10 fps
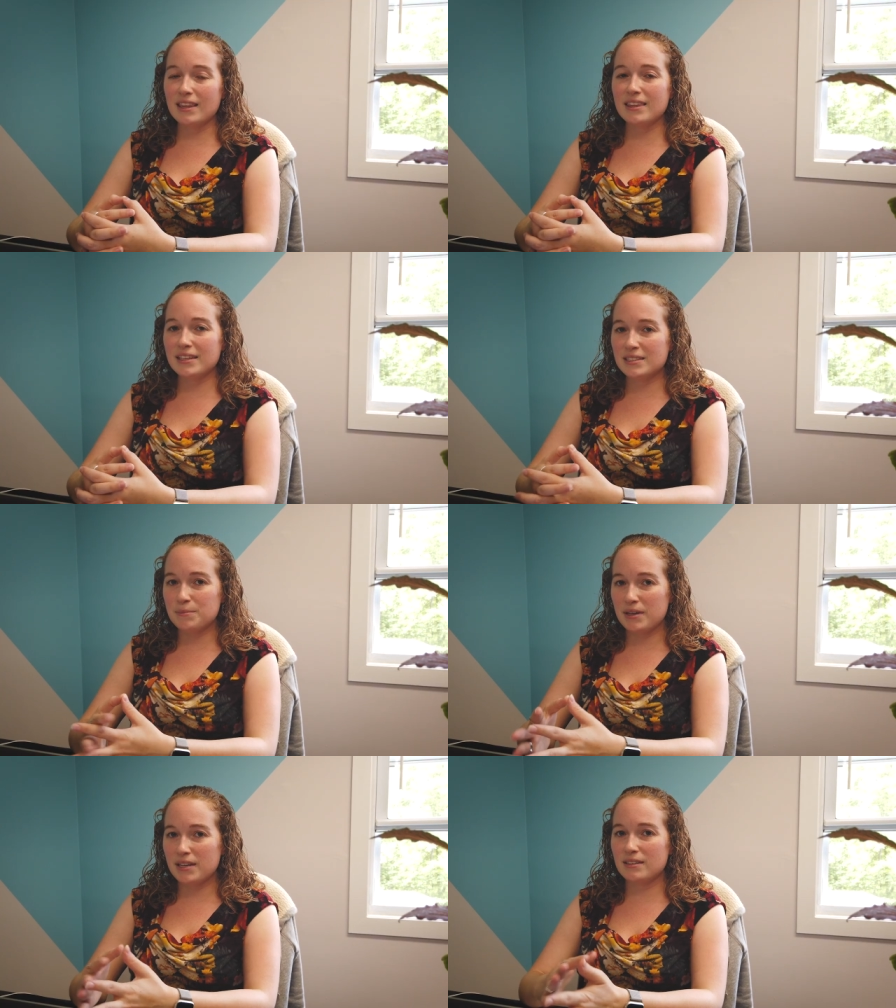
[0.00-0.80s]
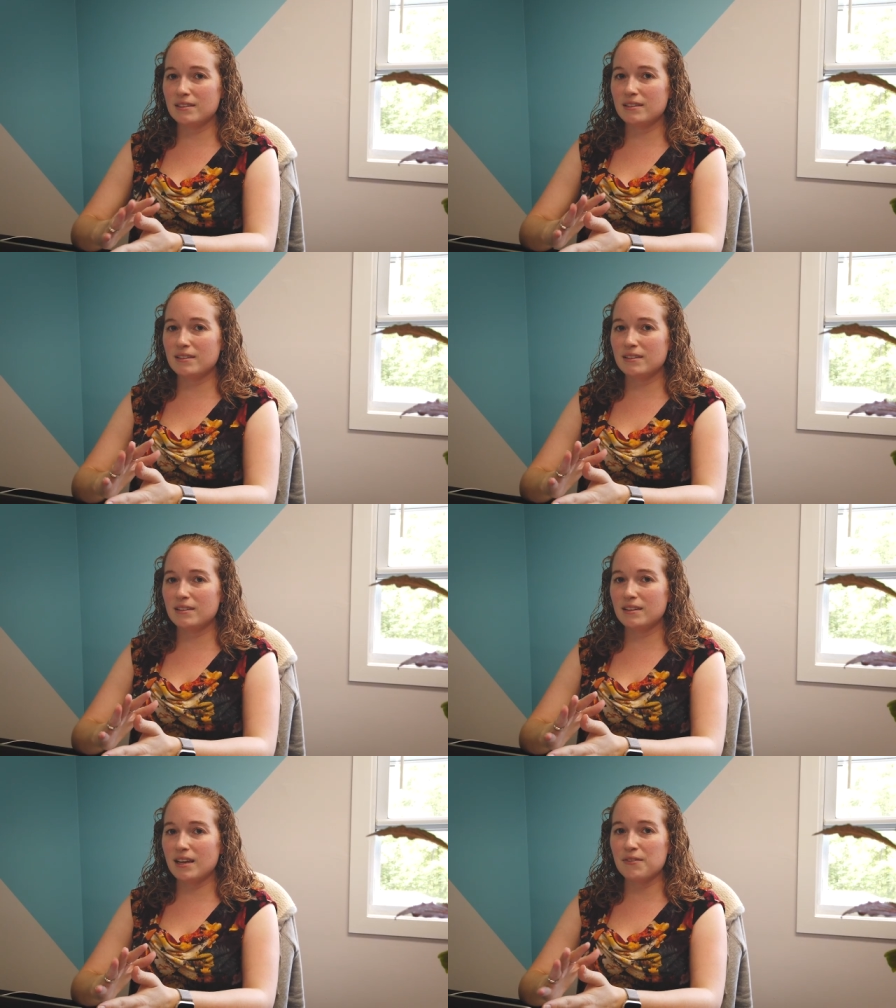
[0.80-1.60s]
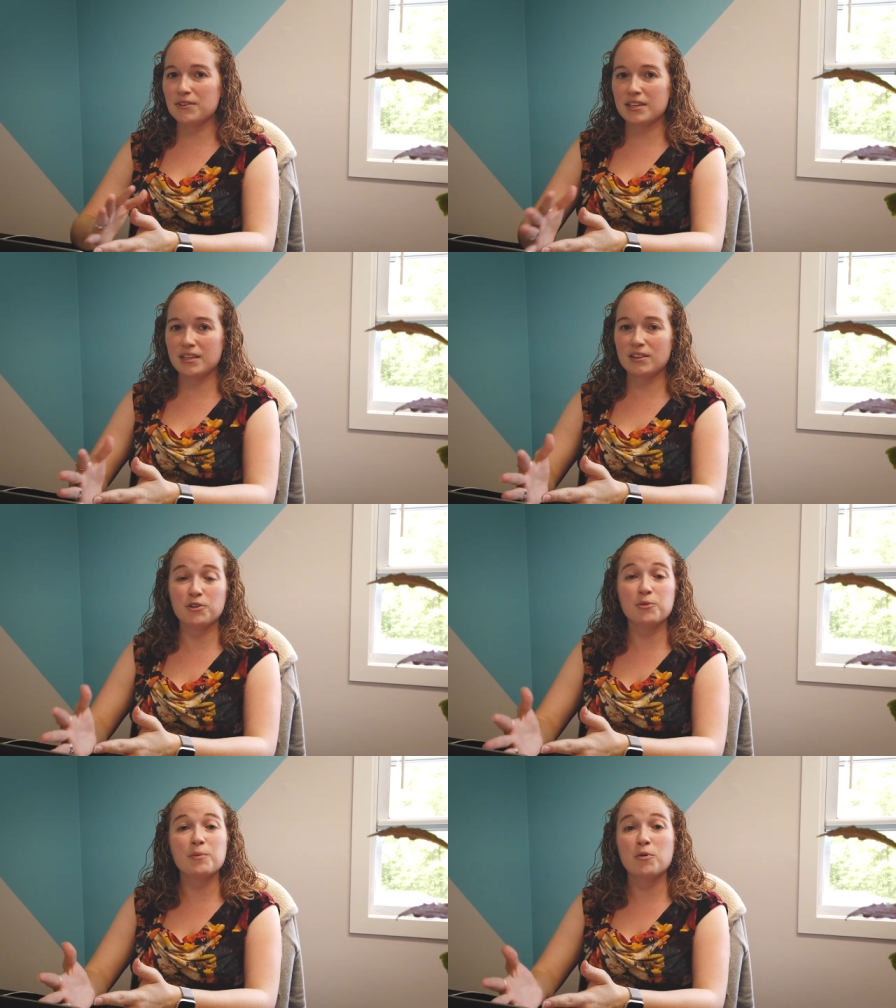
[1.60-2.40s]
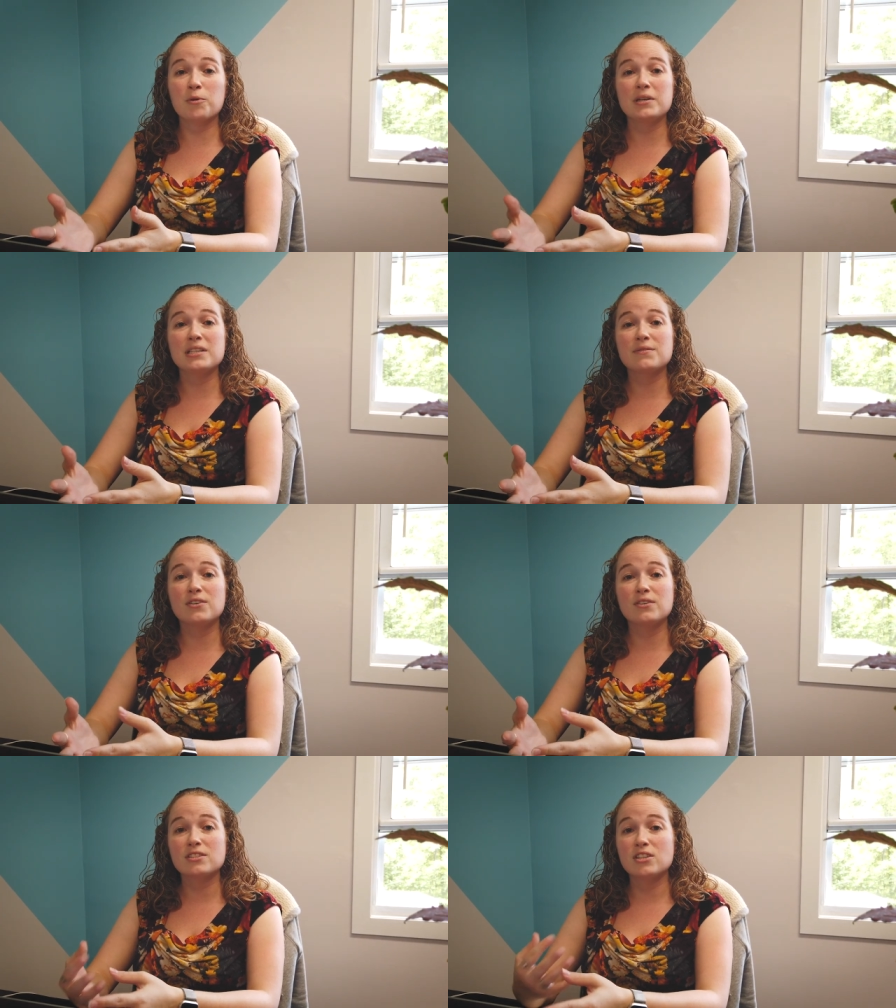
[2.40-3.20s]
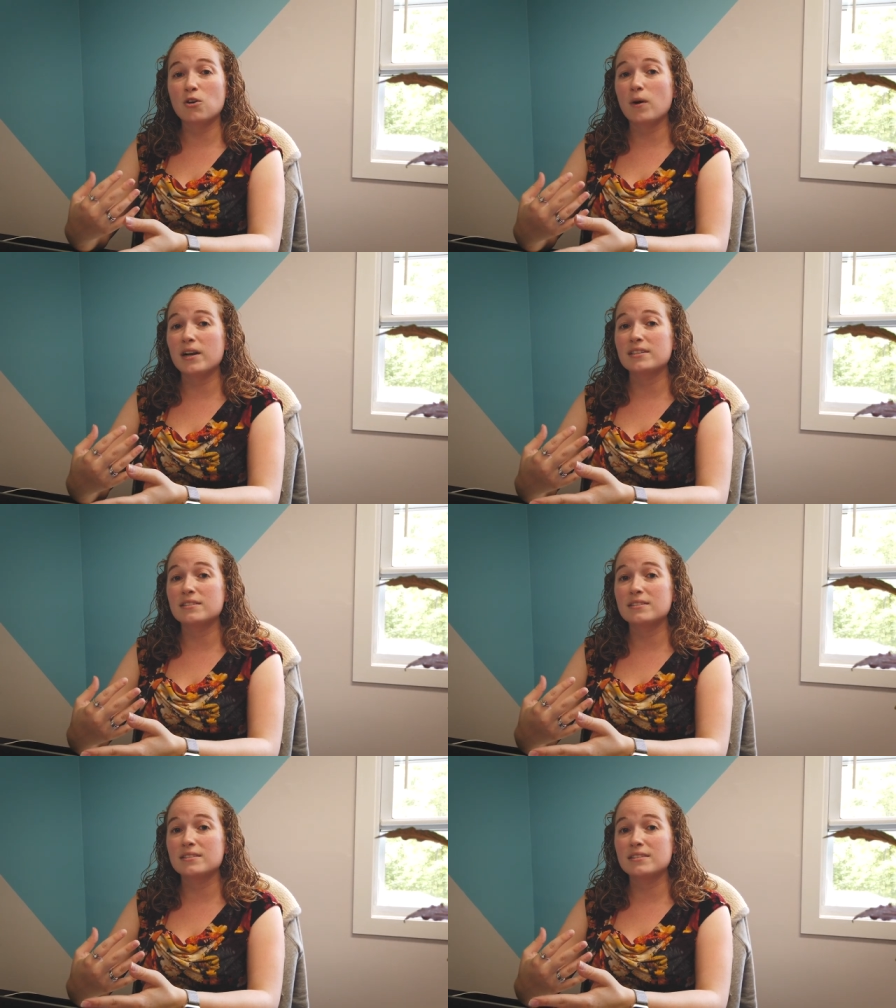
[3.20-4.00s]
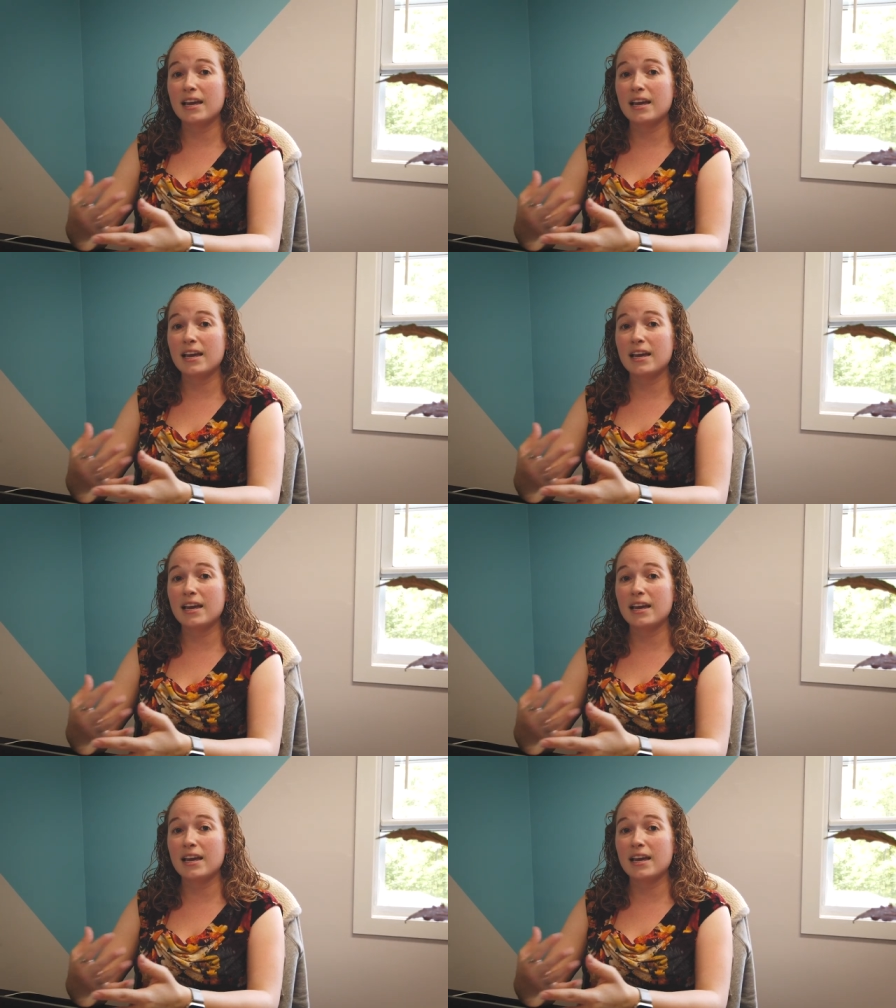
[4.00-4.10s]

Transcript: I think it's made everything a little bit more peaceful. It's not quite as